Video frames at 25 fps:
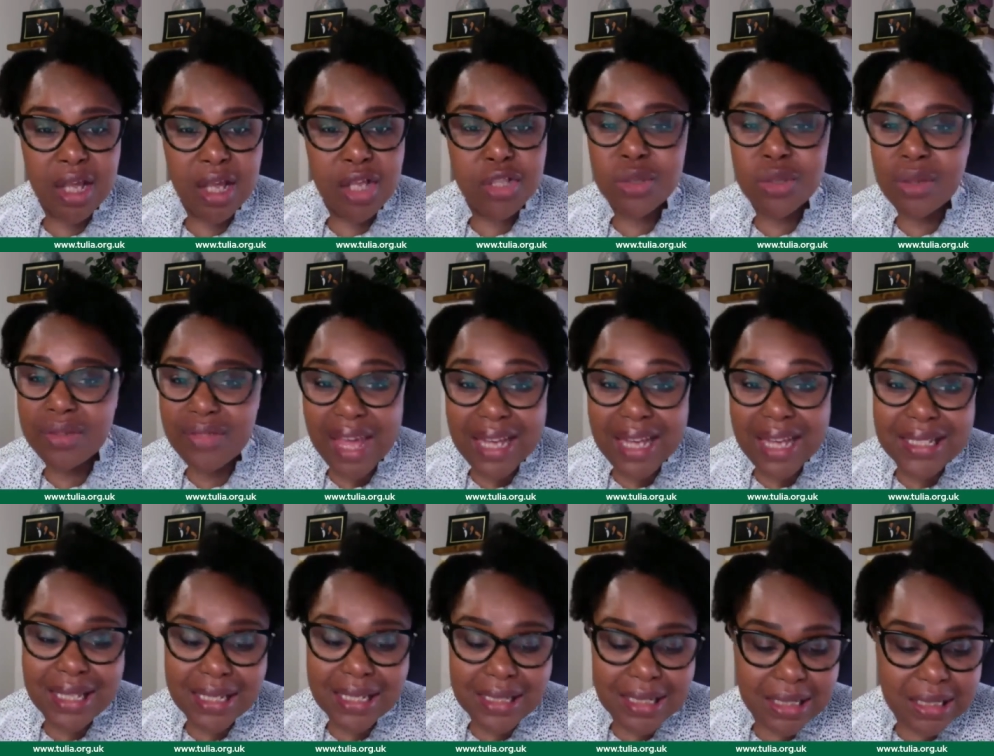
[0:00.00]
So that
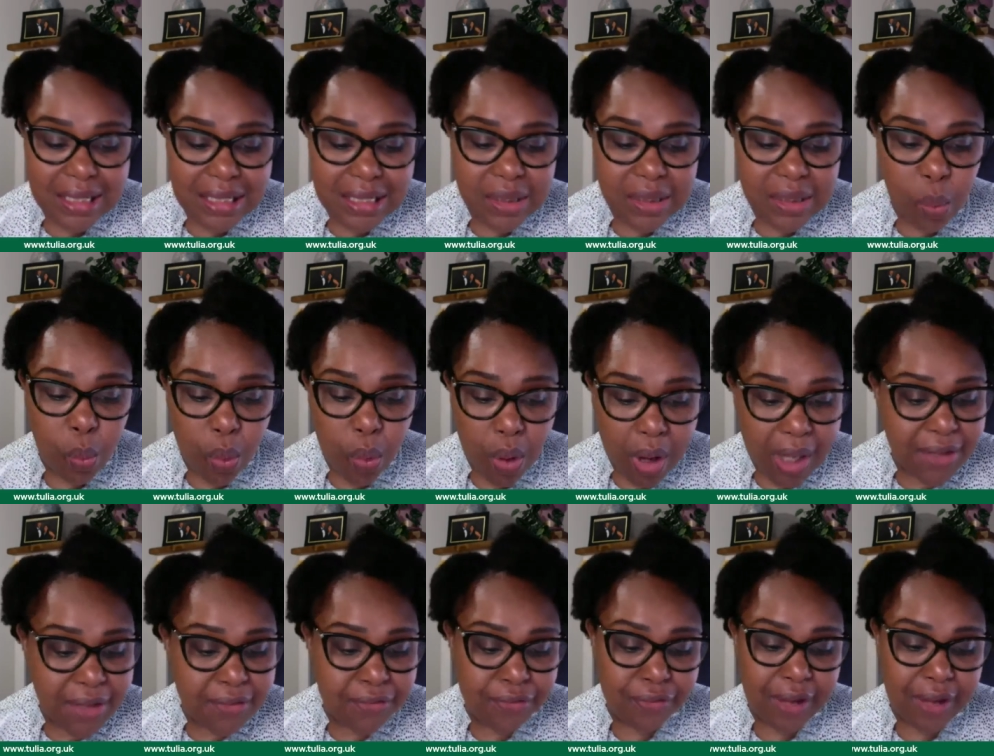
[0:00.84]
doesn't
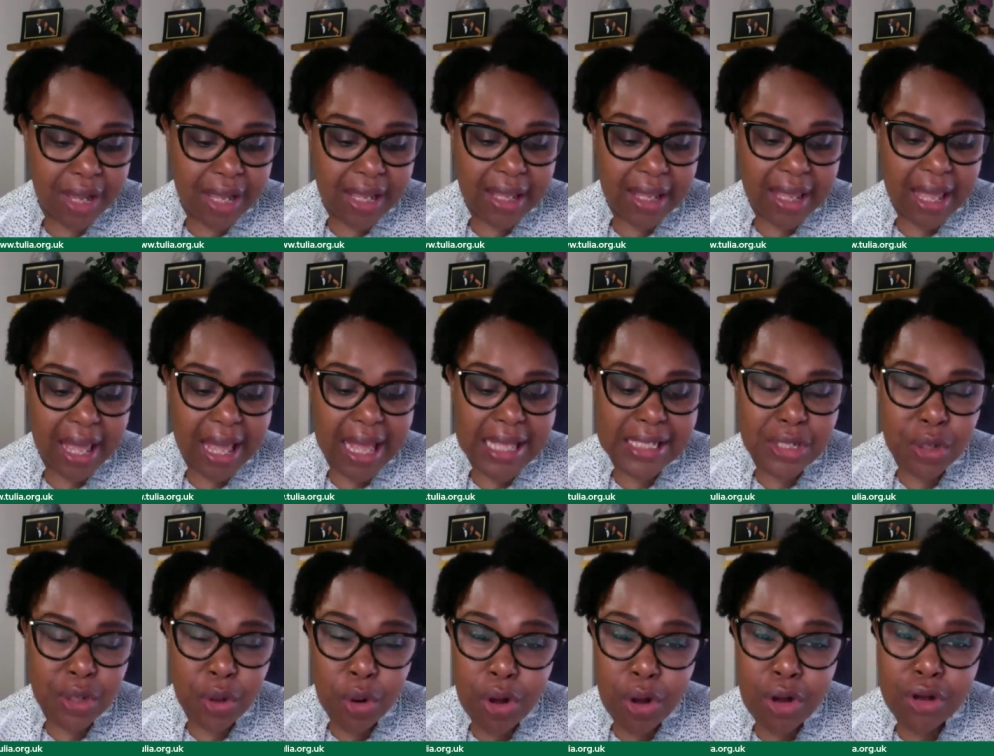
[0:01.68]
qualify as
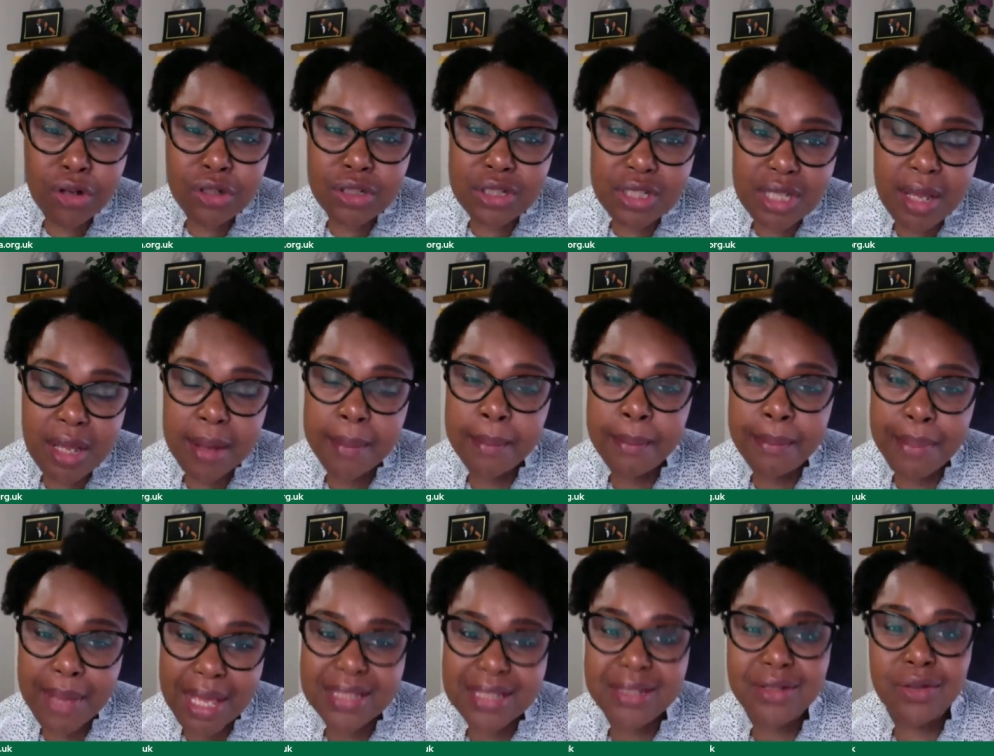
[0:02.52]
long-term
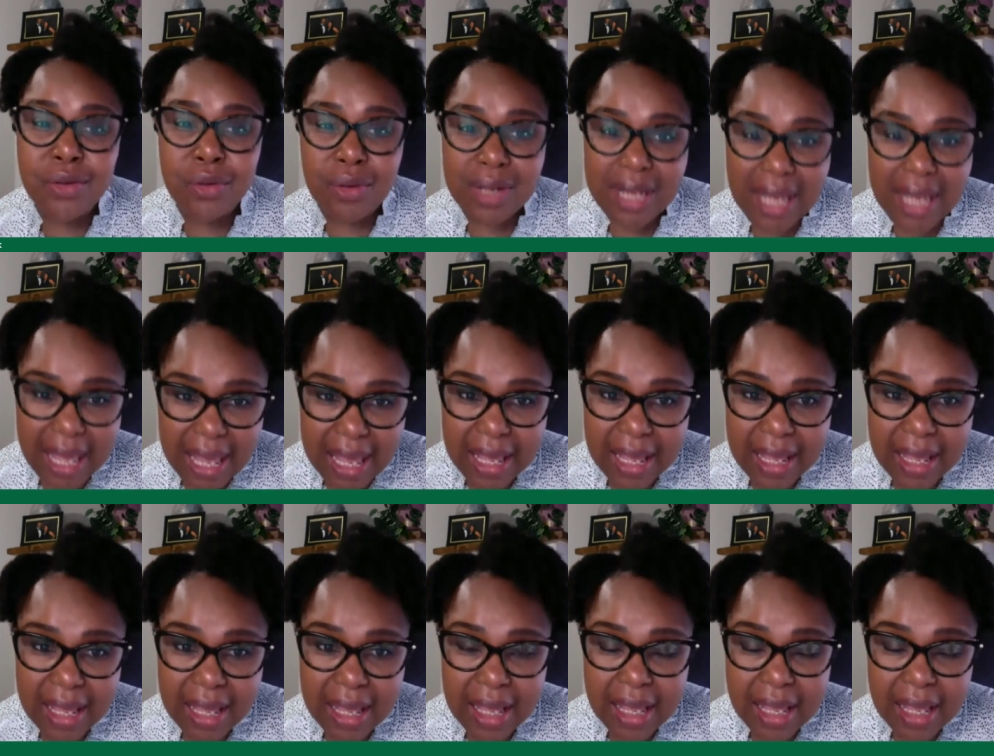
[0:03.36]
personal care.